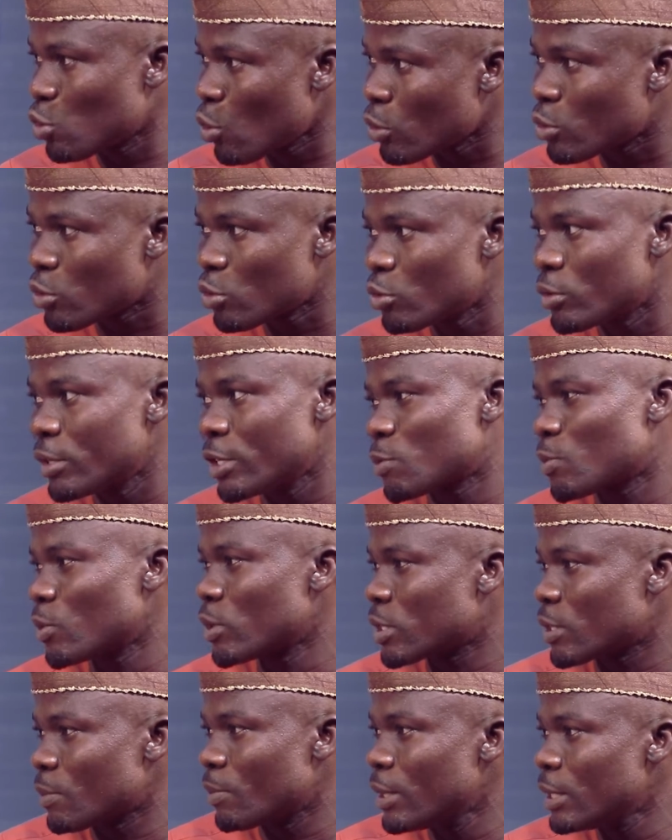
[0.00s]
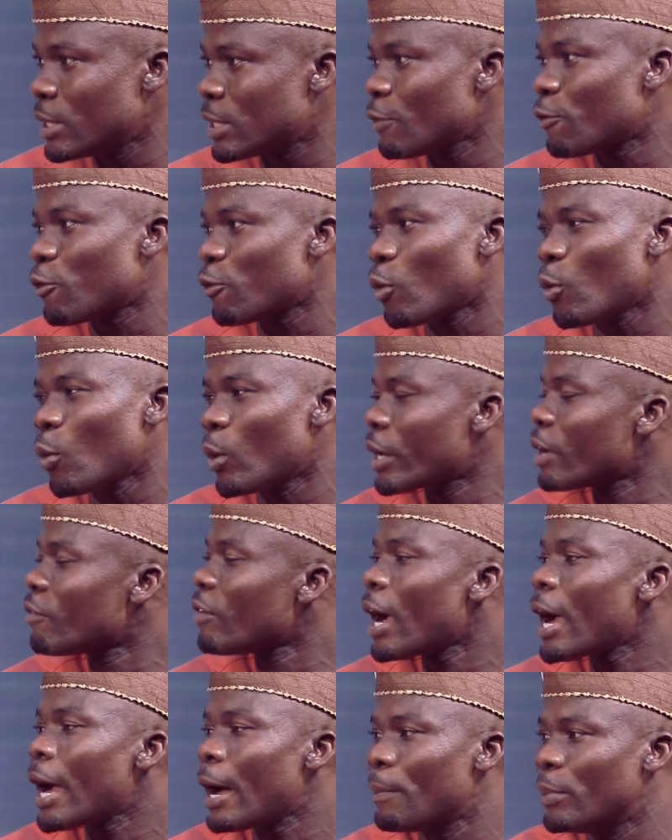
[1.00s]
total responsibility for whatever
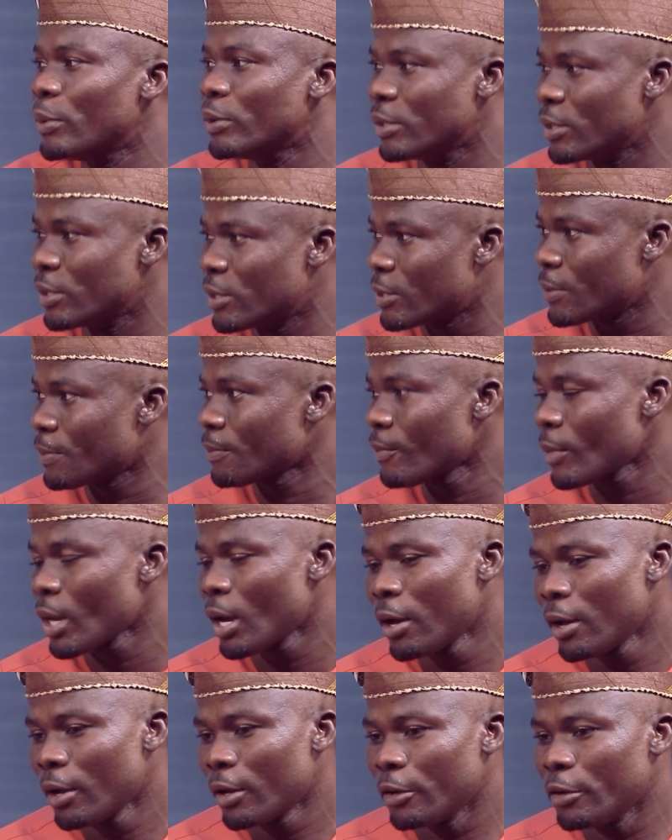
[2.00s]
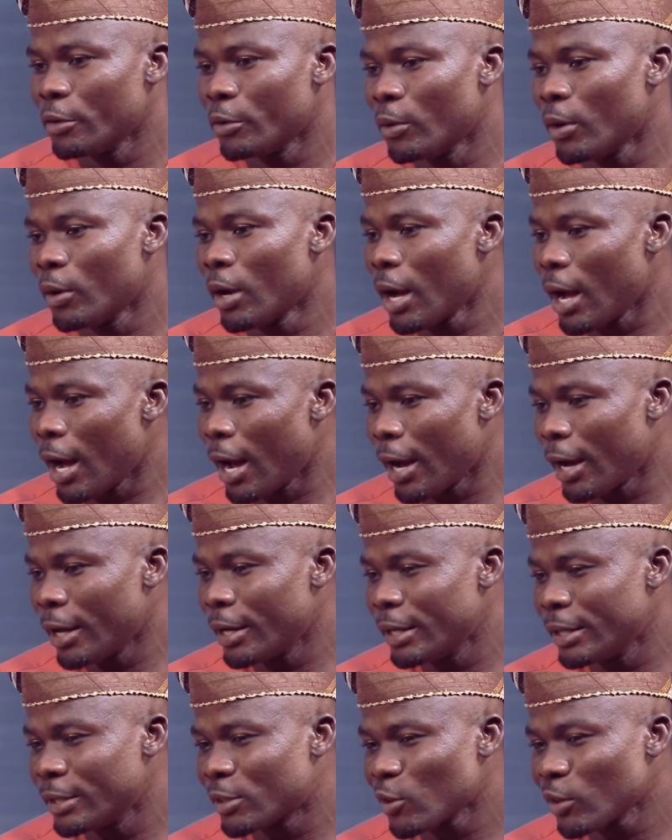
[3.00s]
happens. And
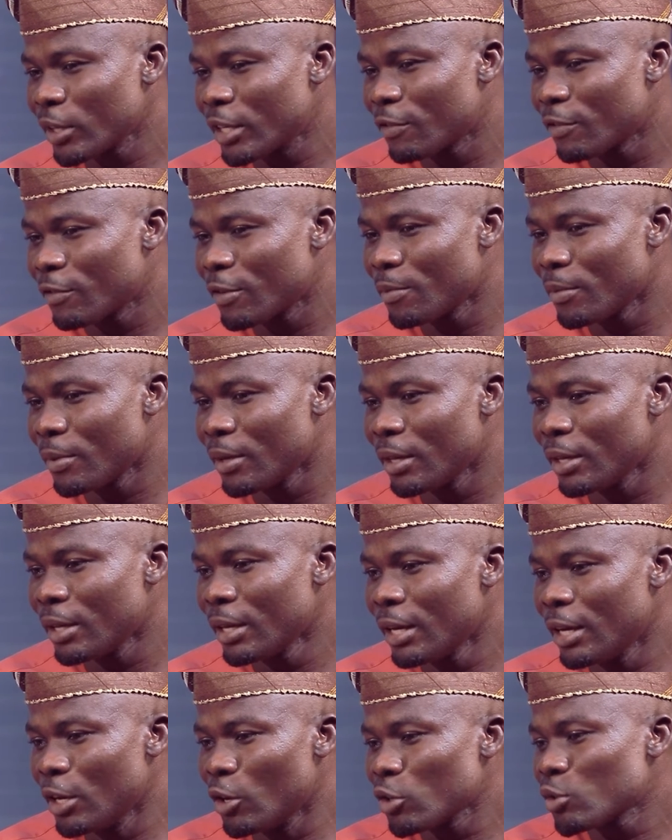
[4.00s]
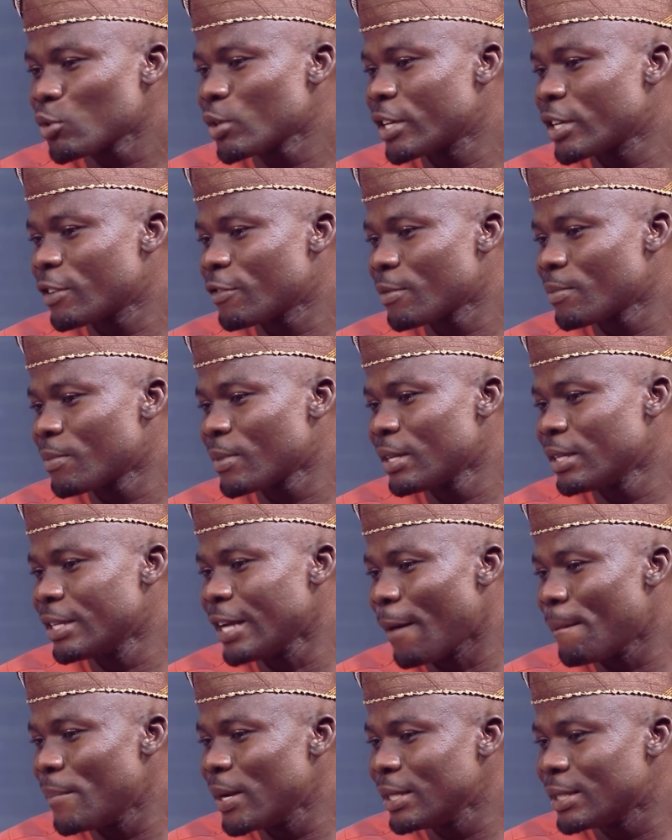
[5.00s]
it's also giving me the
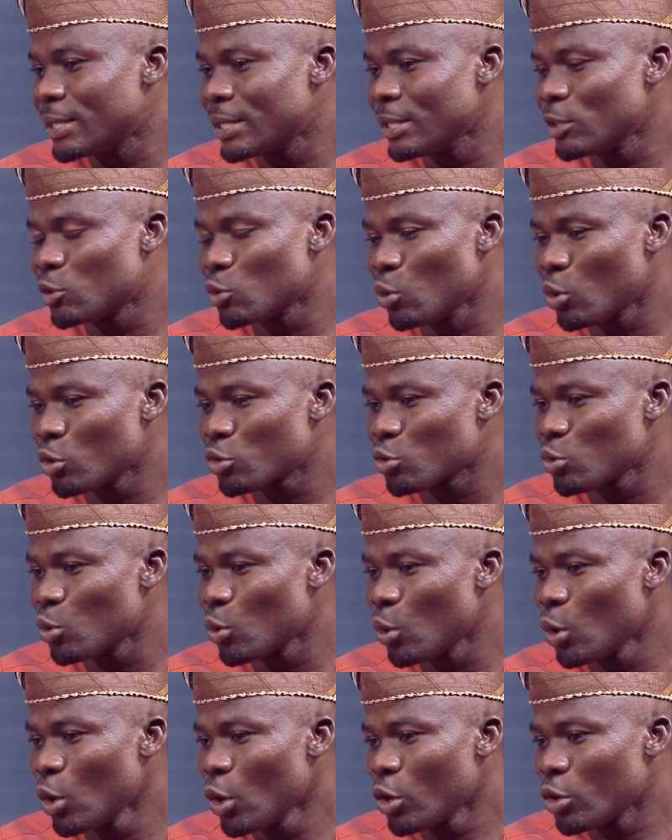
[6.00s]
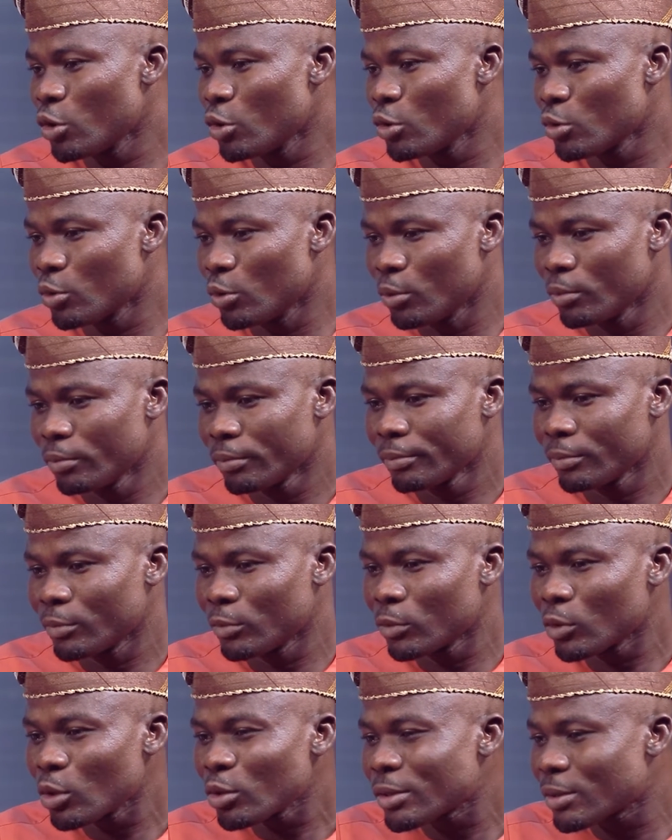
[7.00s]
ability to also,
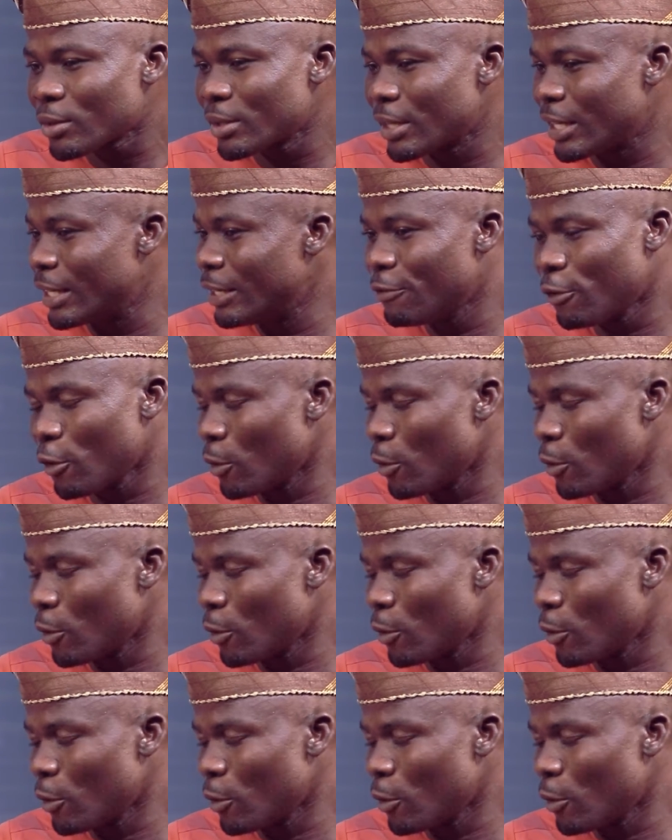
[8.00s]
not give